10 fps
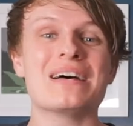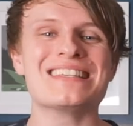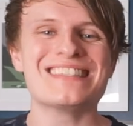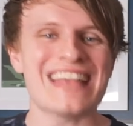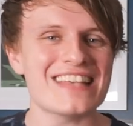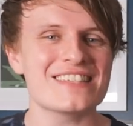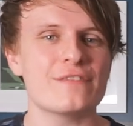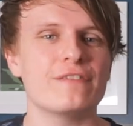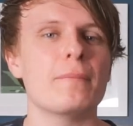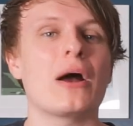possessed
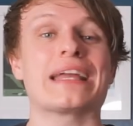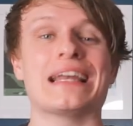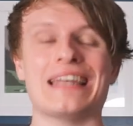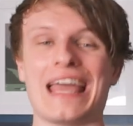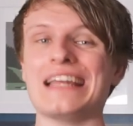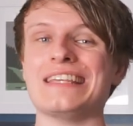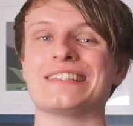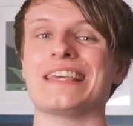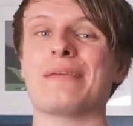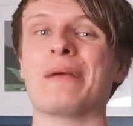for Michael
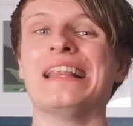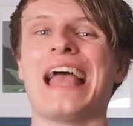team,